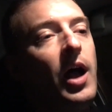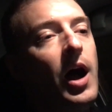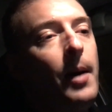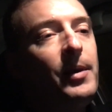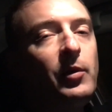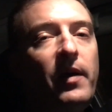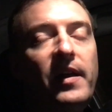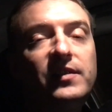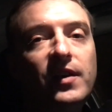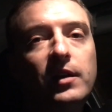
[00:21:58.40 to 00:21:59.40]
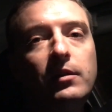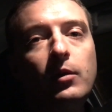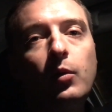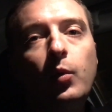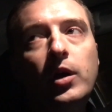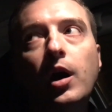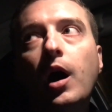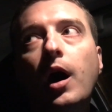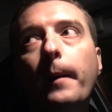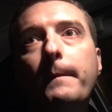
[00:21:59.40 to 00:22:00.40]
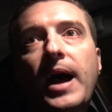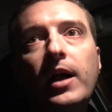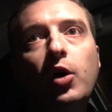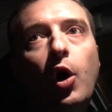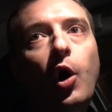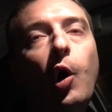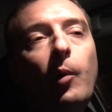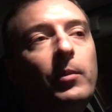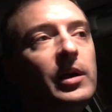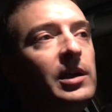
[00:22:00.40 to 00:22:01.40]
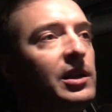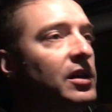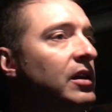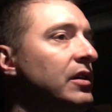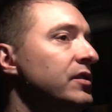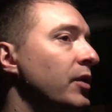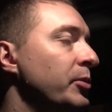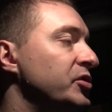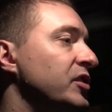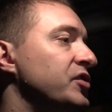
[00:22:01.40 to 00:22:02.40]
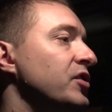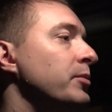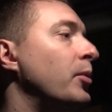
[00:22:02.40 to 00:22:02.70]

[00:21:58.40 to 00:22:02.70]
Um, anyway, that's it. We are back home. It is almost 6 in the